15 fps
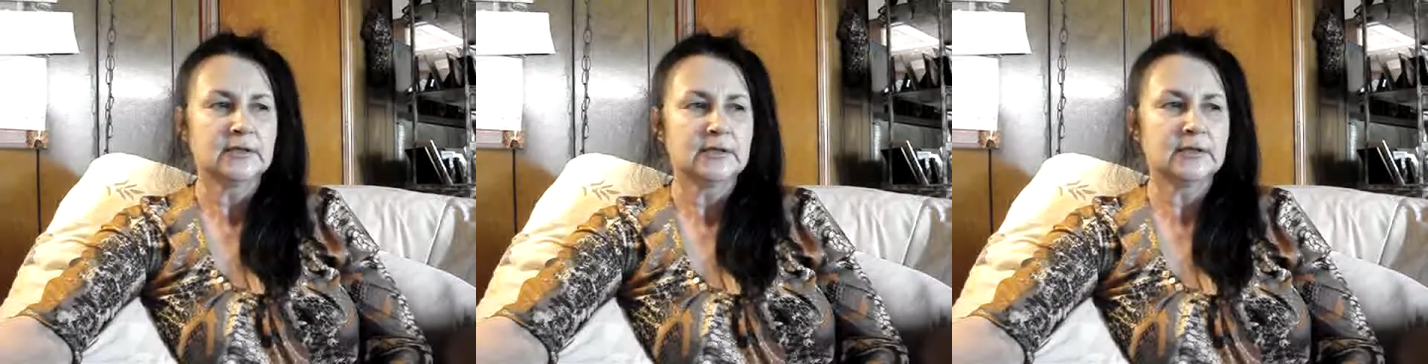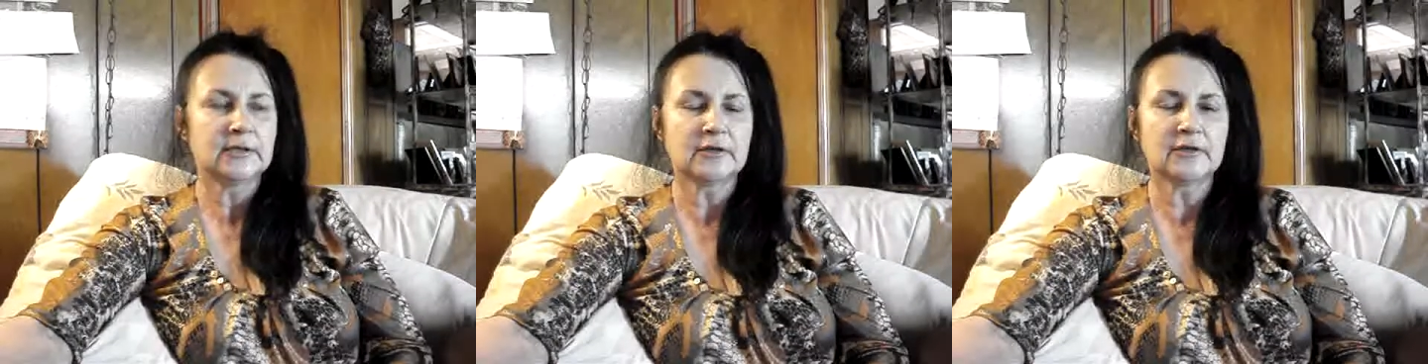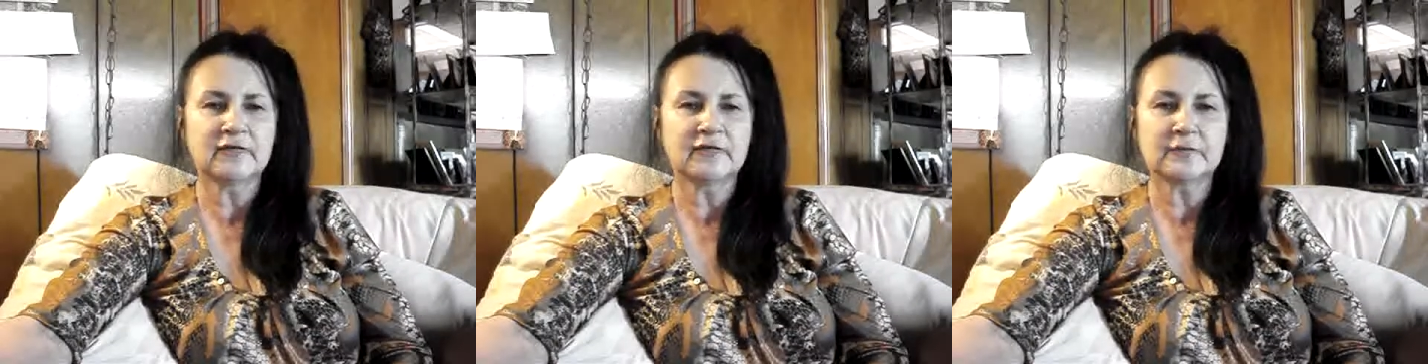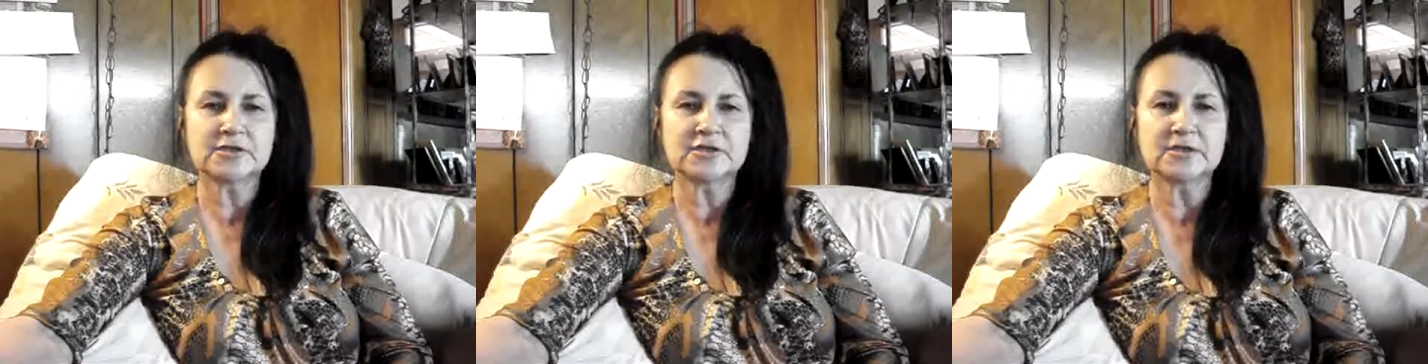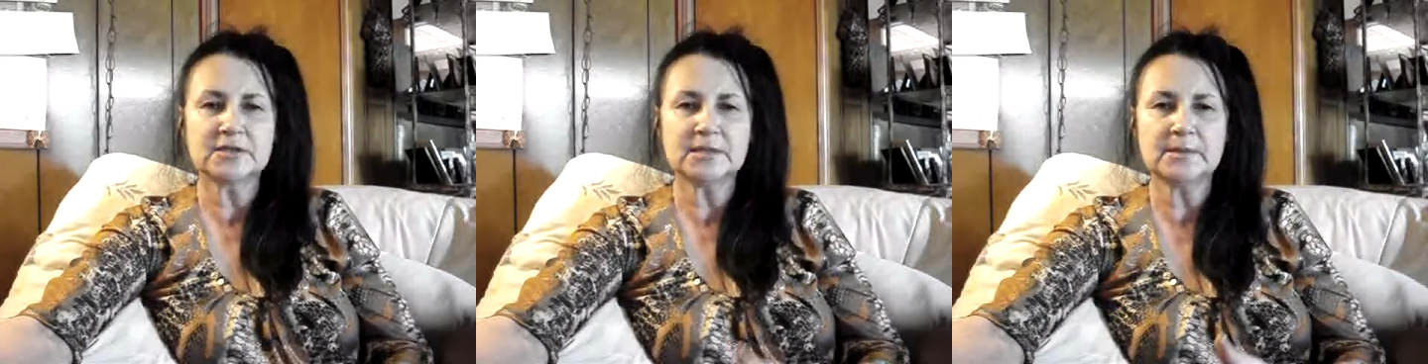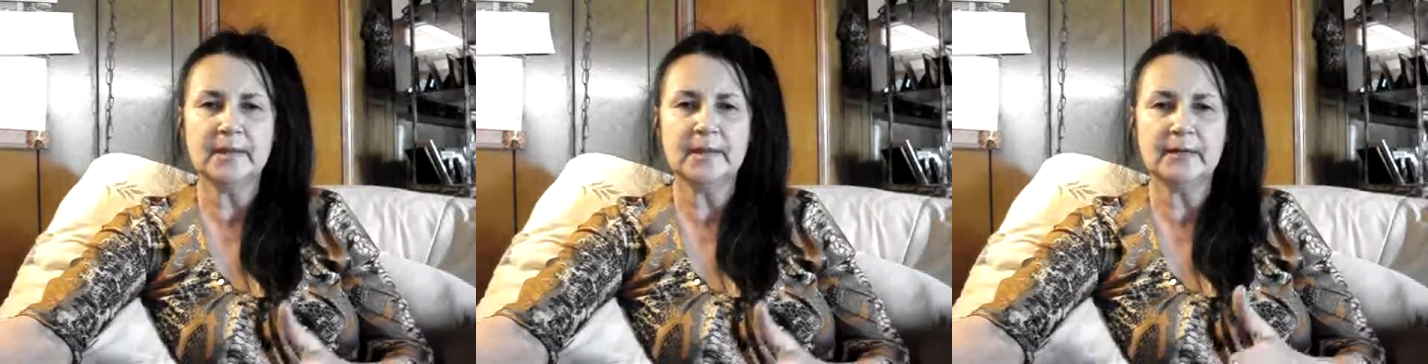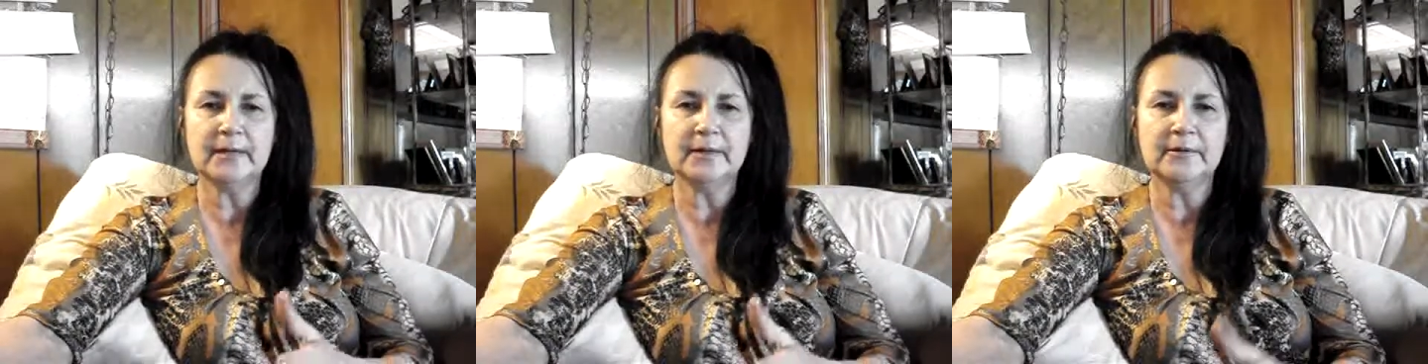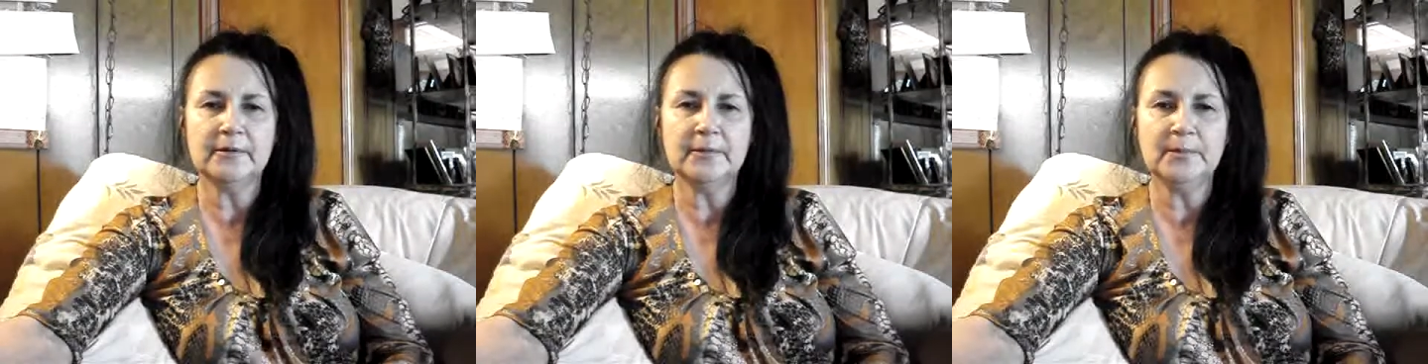You know, if it was just about
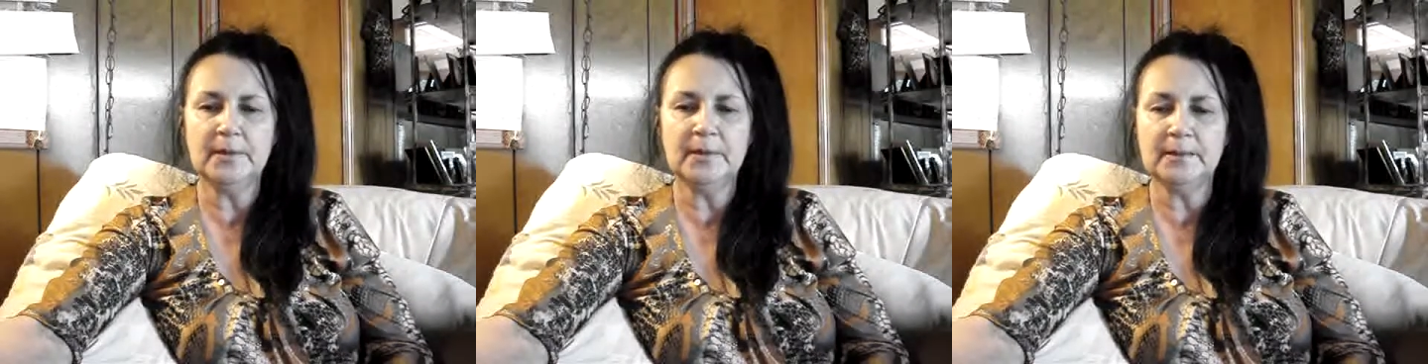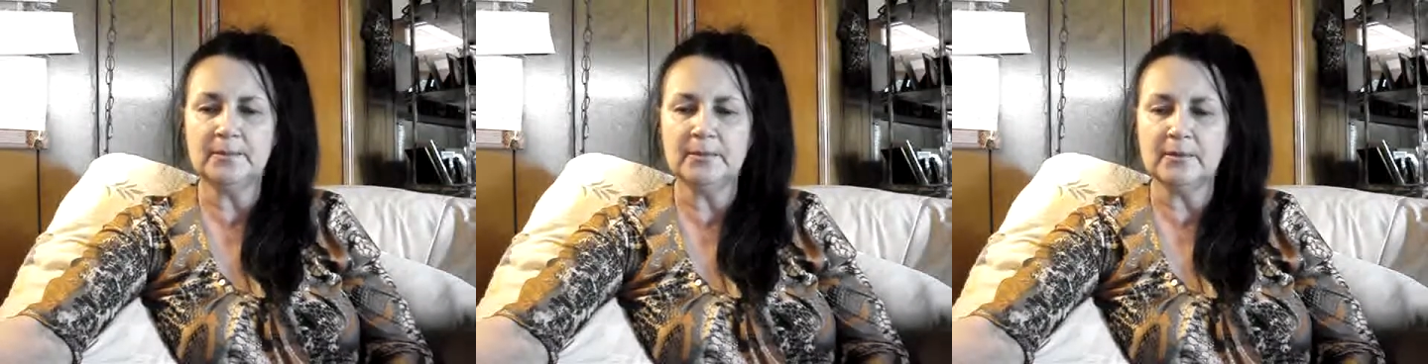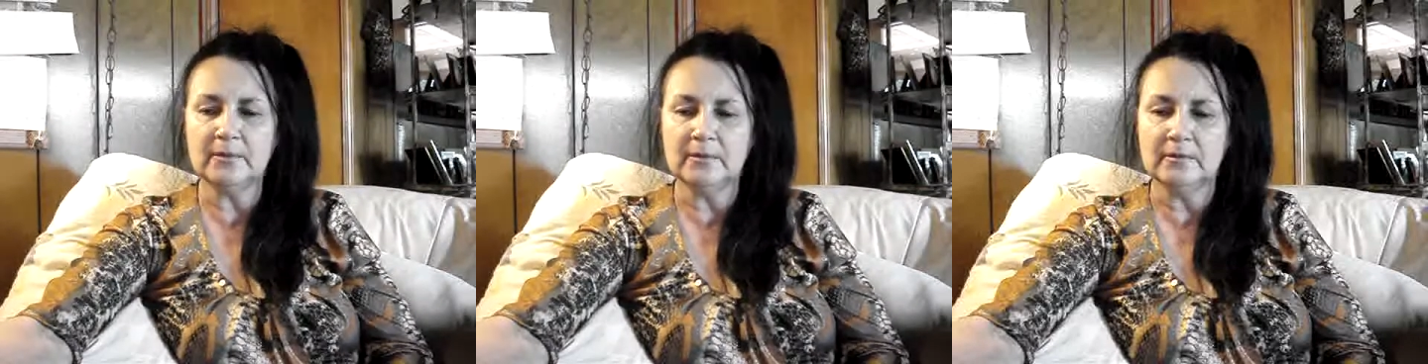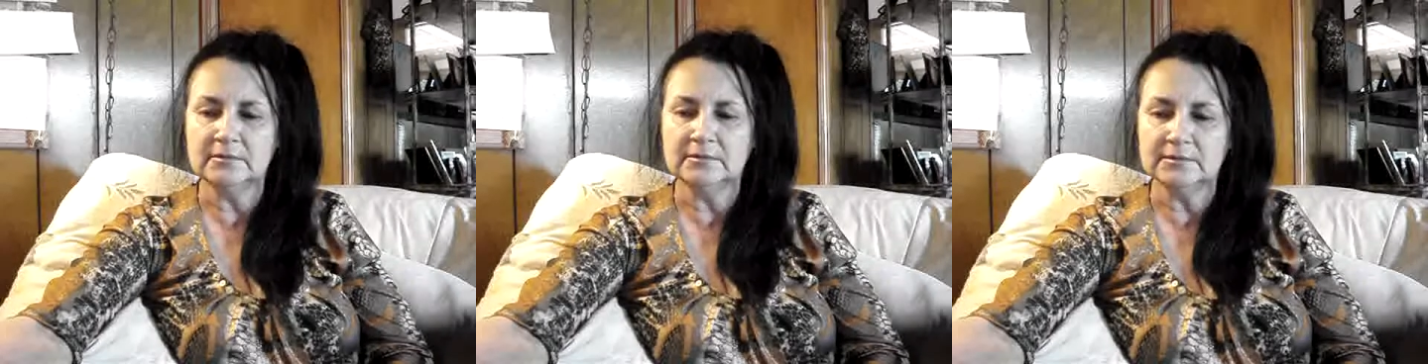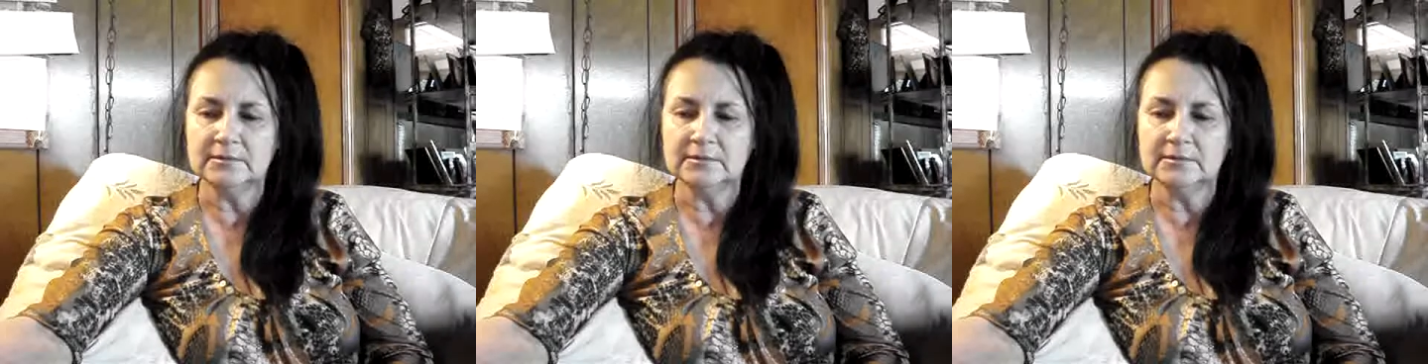other people,